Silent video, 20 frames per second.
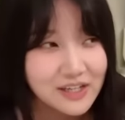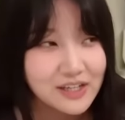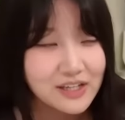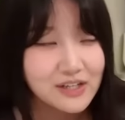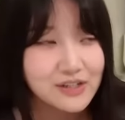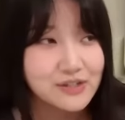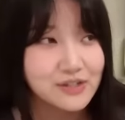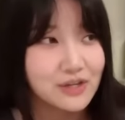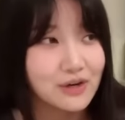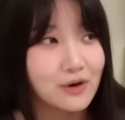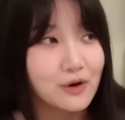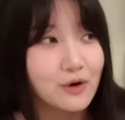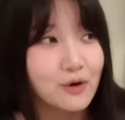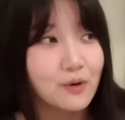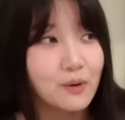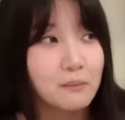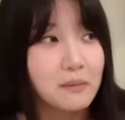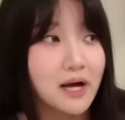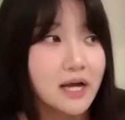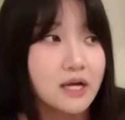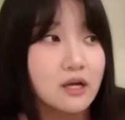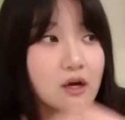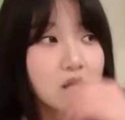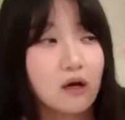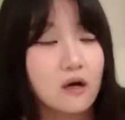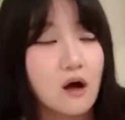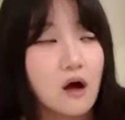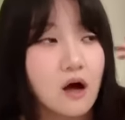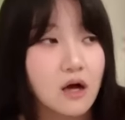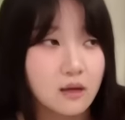So my
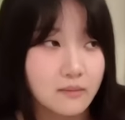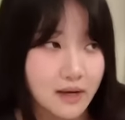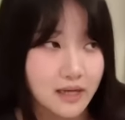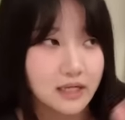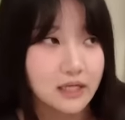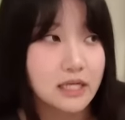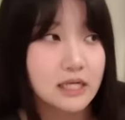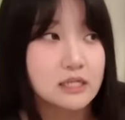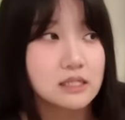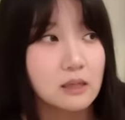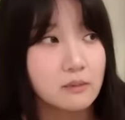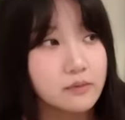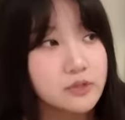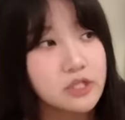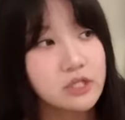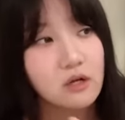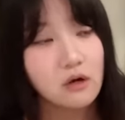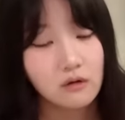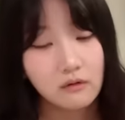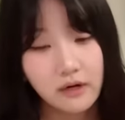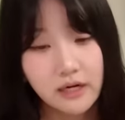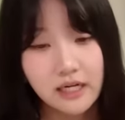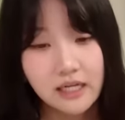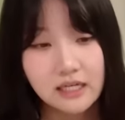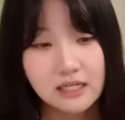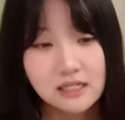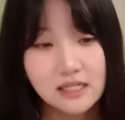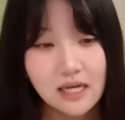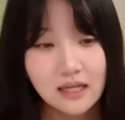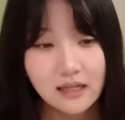automatic assumption already
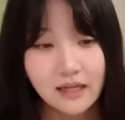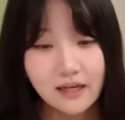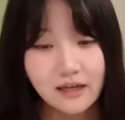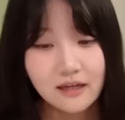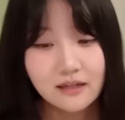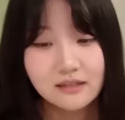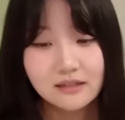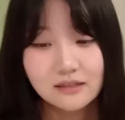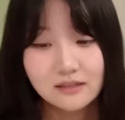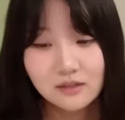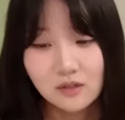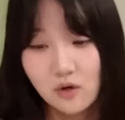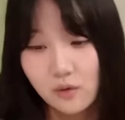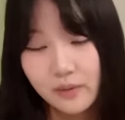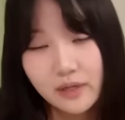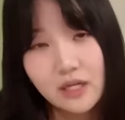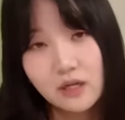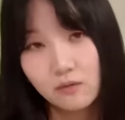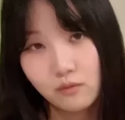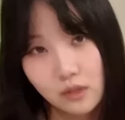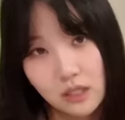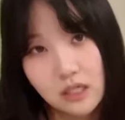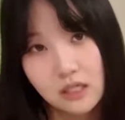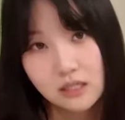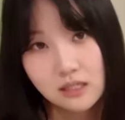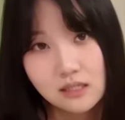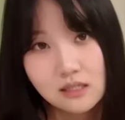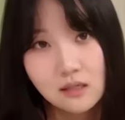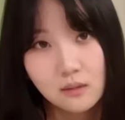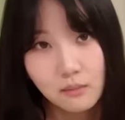is that, like, nobody
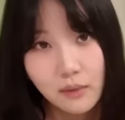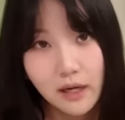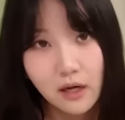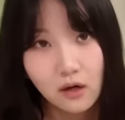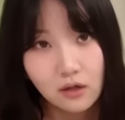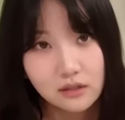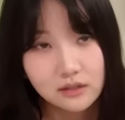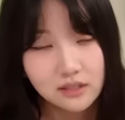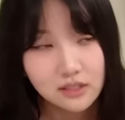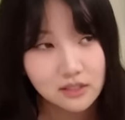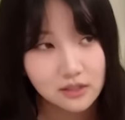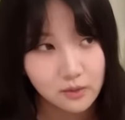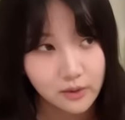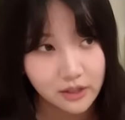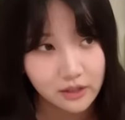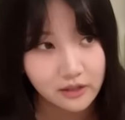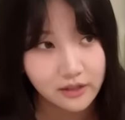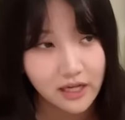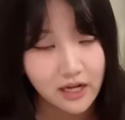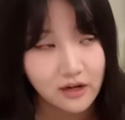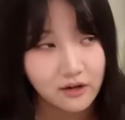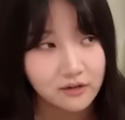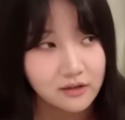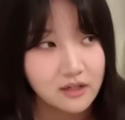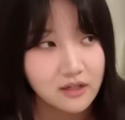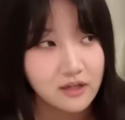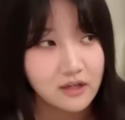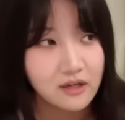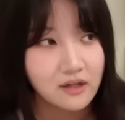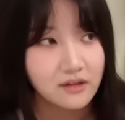reads my alt Twitter account
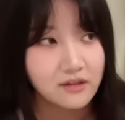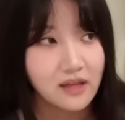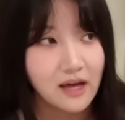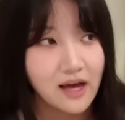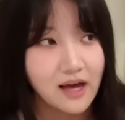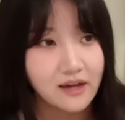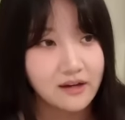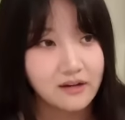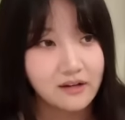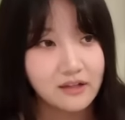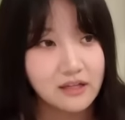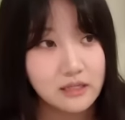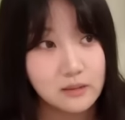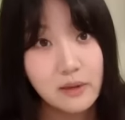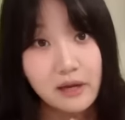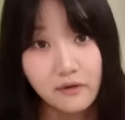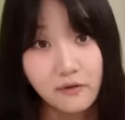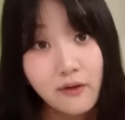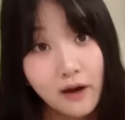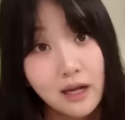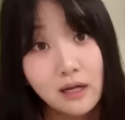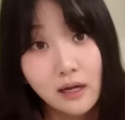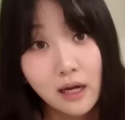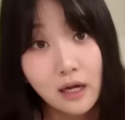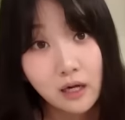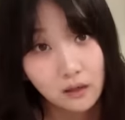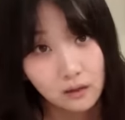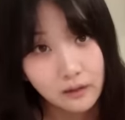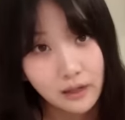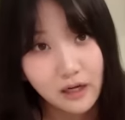that is my friend
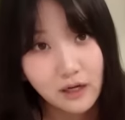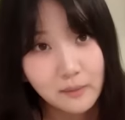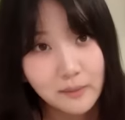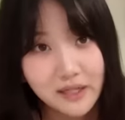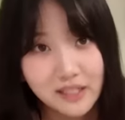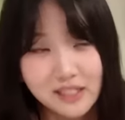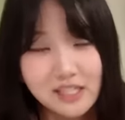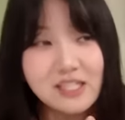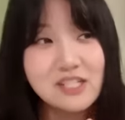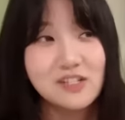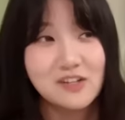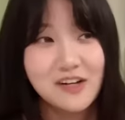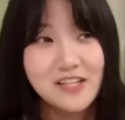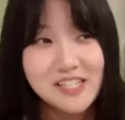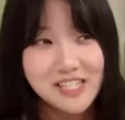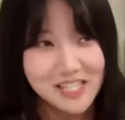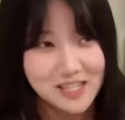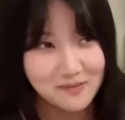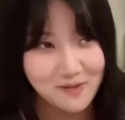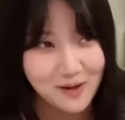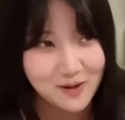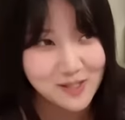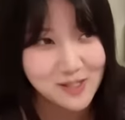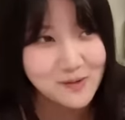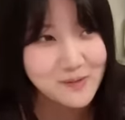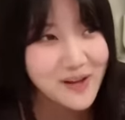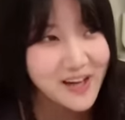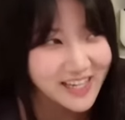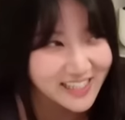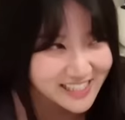IRL because it stresses them out
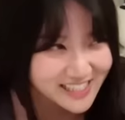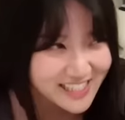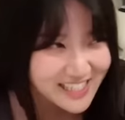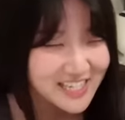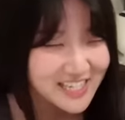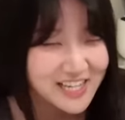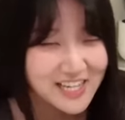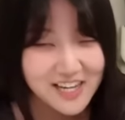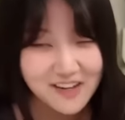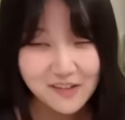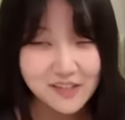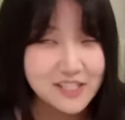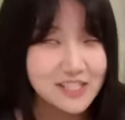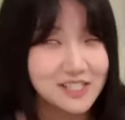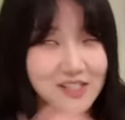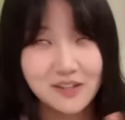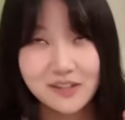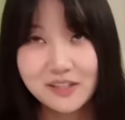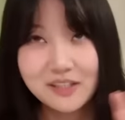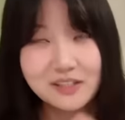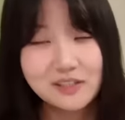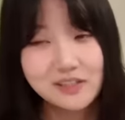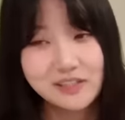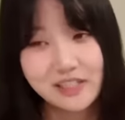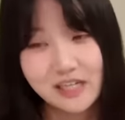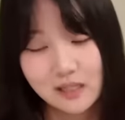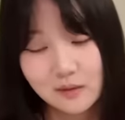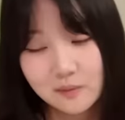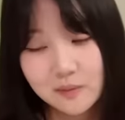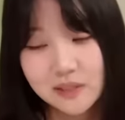too much, which is totally
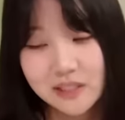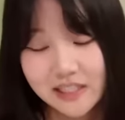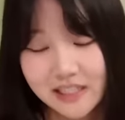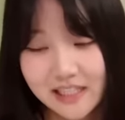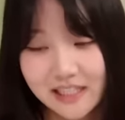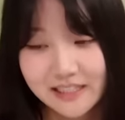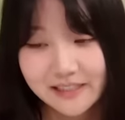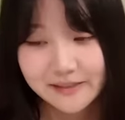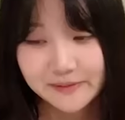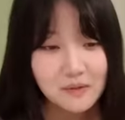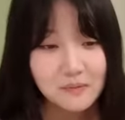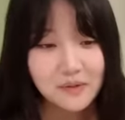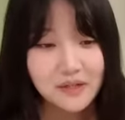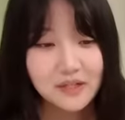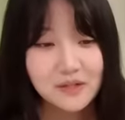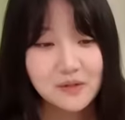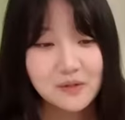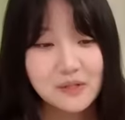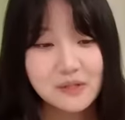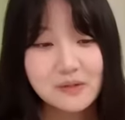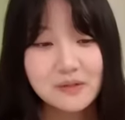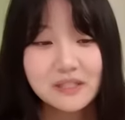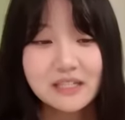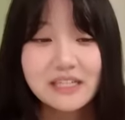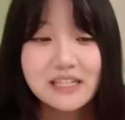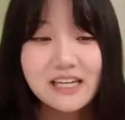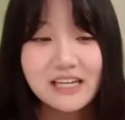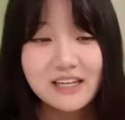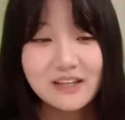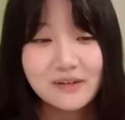understandable. I get it. But it was
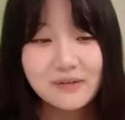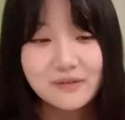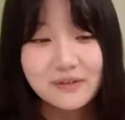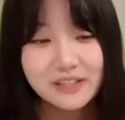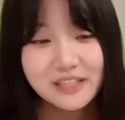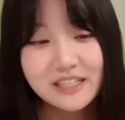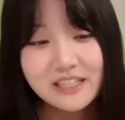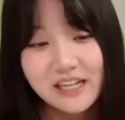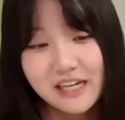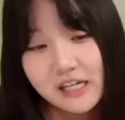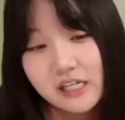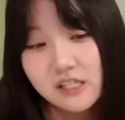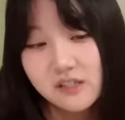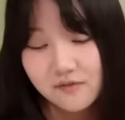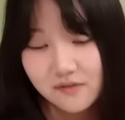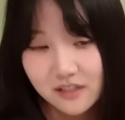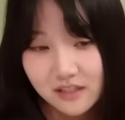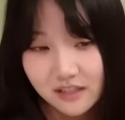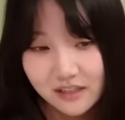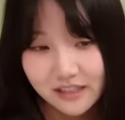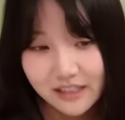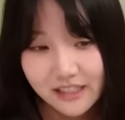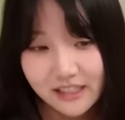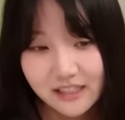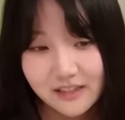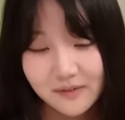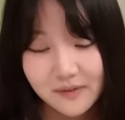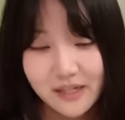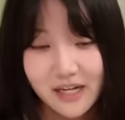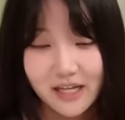really a really nice
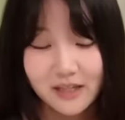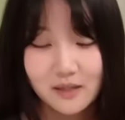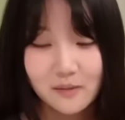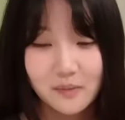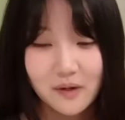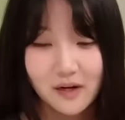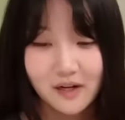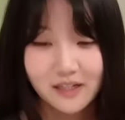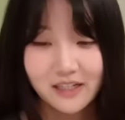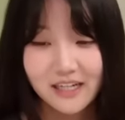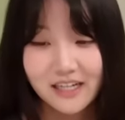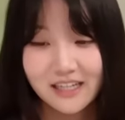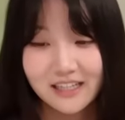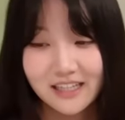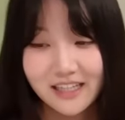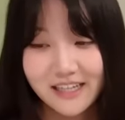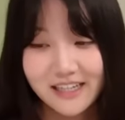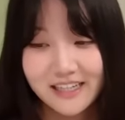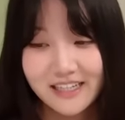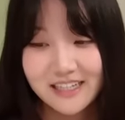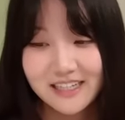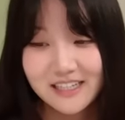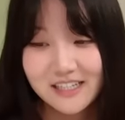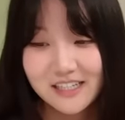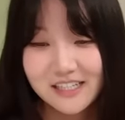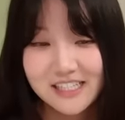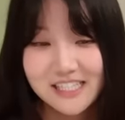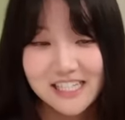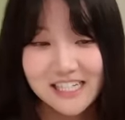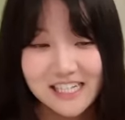feeling when at the party, like,
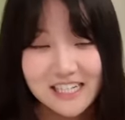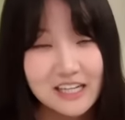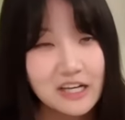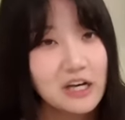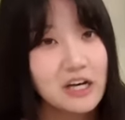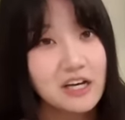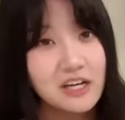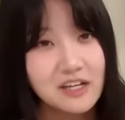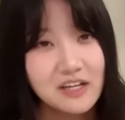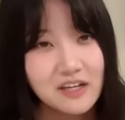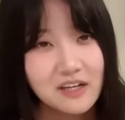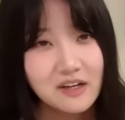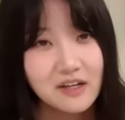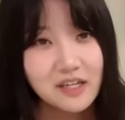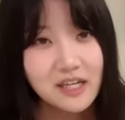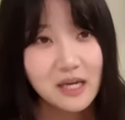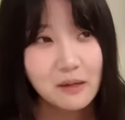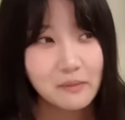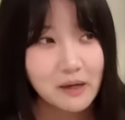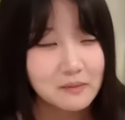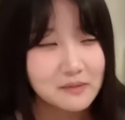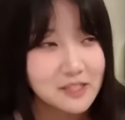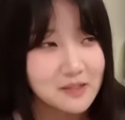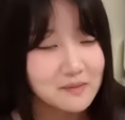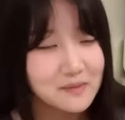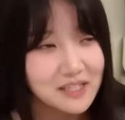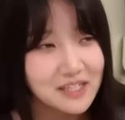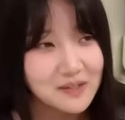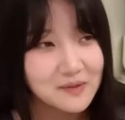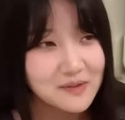Tina came up to
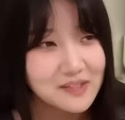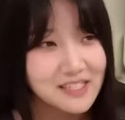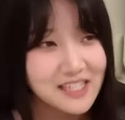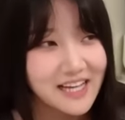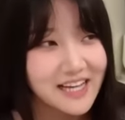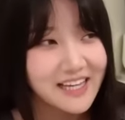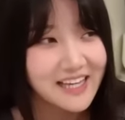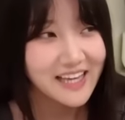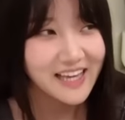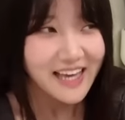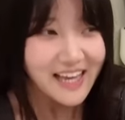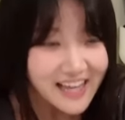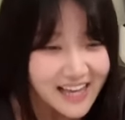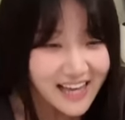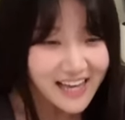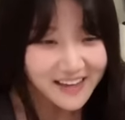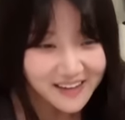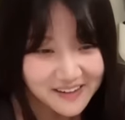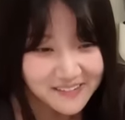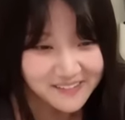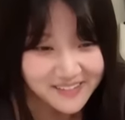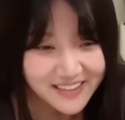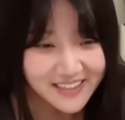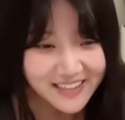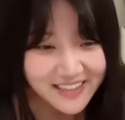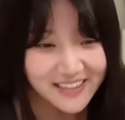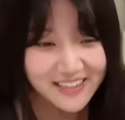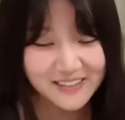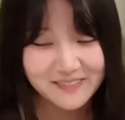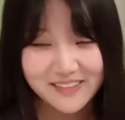me and was like, "Hey,
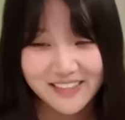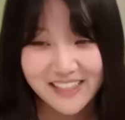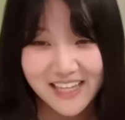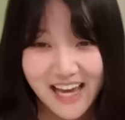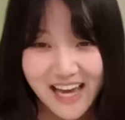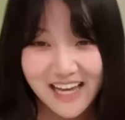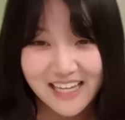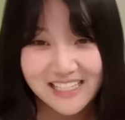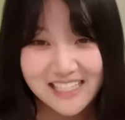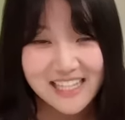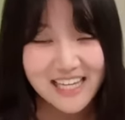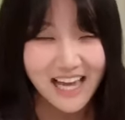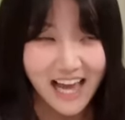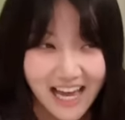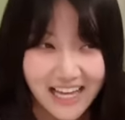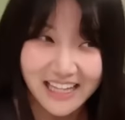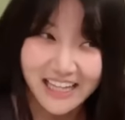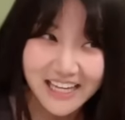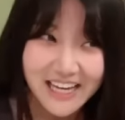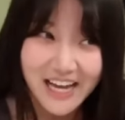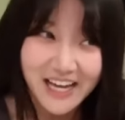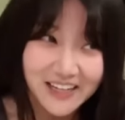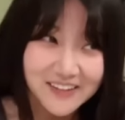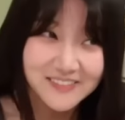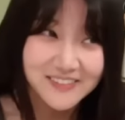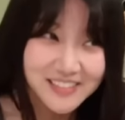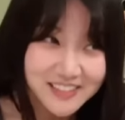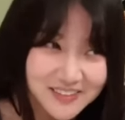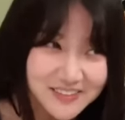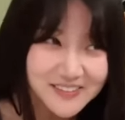Aria." And I'm like, "Yeah." And she's like, "I like
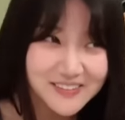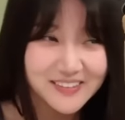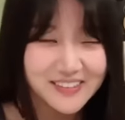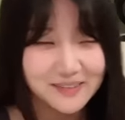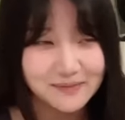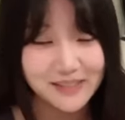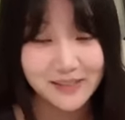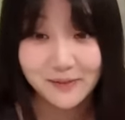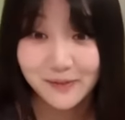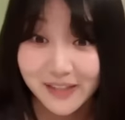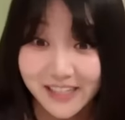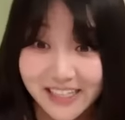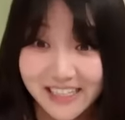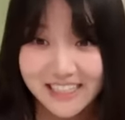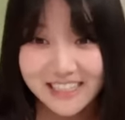IVE too." And I'm like, "What?"